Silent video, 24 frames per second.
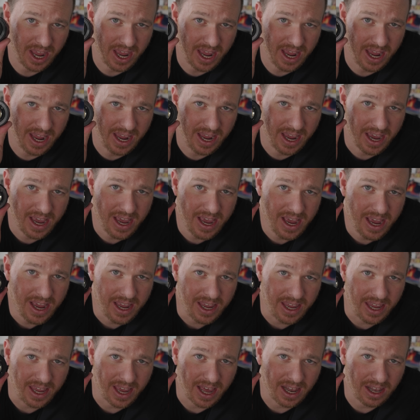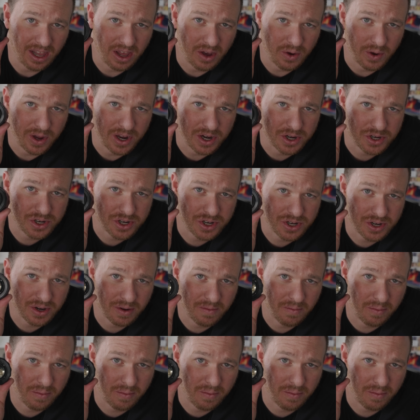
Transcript: a yellowish,